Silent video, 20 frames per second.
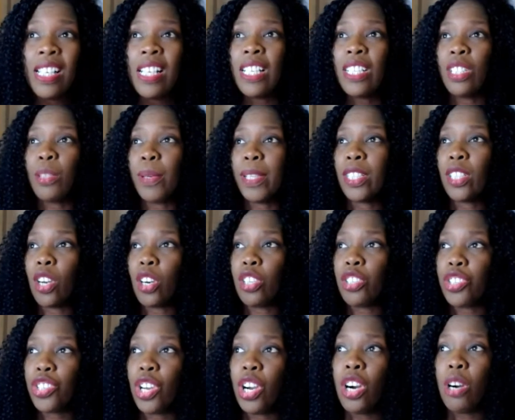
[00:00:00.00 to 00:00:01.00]
So I'd got a
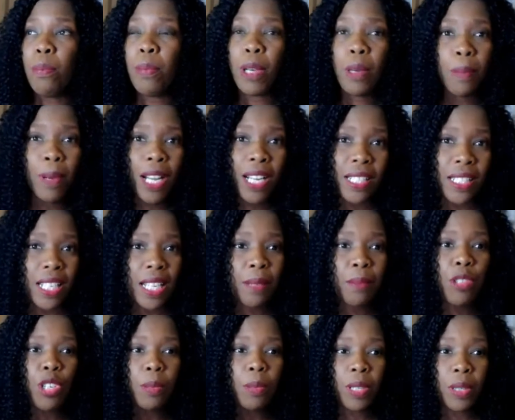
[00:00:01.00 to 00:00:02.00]
job, a part-time
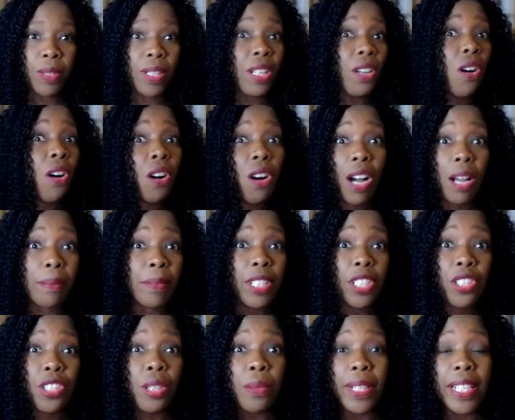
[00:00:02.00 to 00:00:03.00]
job, and I was like, oh, I'm going to
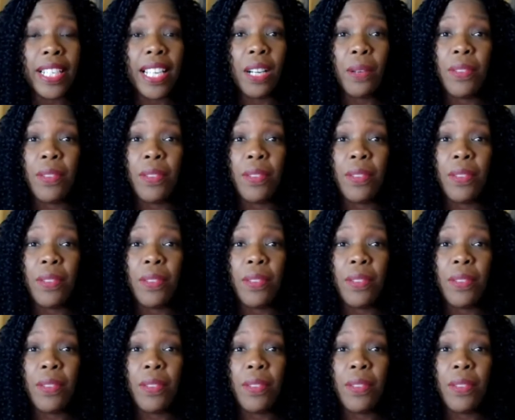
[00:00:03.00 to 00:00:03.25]
do it now.